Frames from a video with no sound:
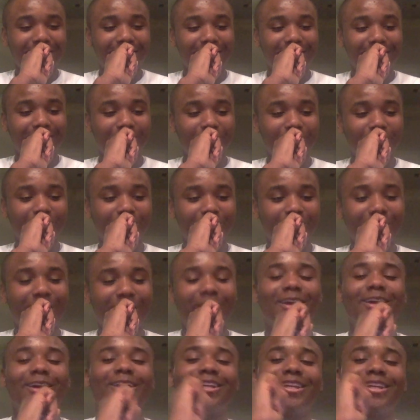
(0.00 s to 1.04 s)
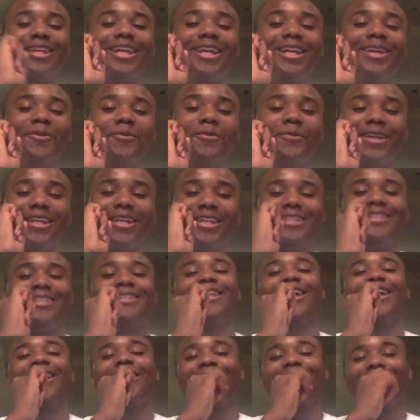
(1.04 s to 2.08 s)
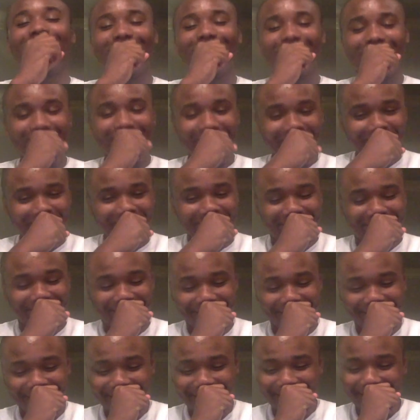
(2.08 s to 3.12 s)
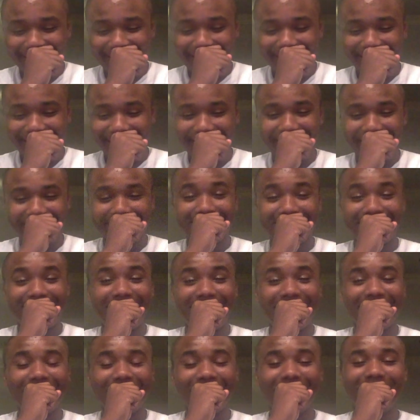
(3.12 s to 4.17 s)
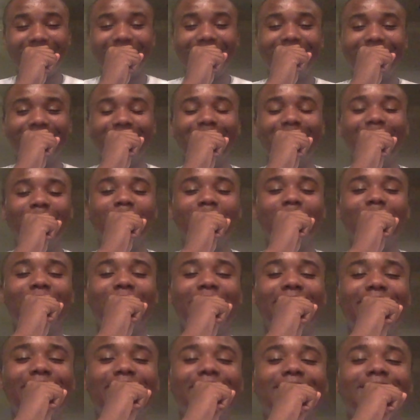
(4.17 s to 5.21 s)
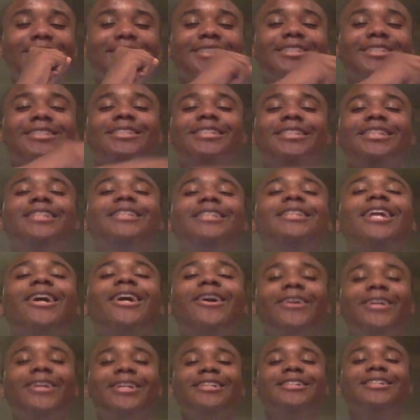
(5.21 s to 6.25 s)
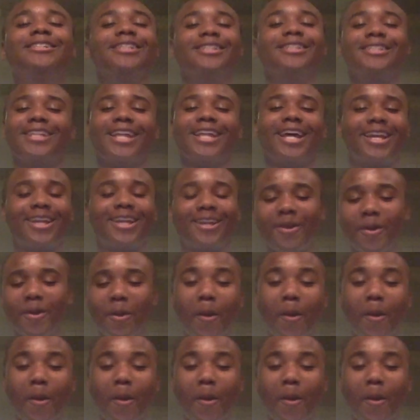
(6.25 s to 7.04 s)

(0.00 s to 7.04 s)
Um, Kiwi's there. And Kiwi, he's just sitting there, he's just like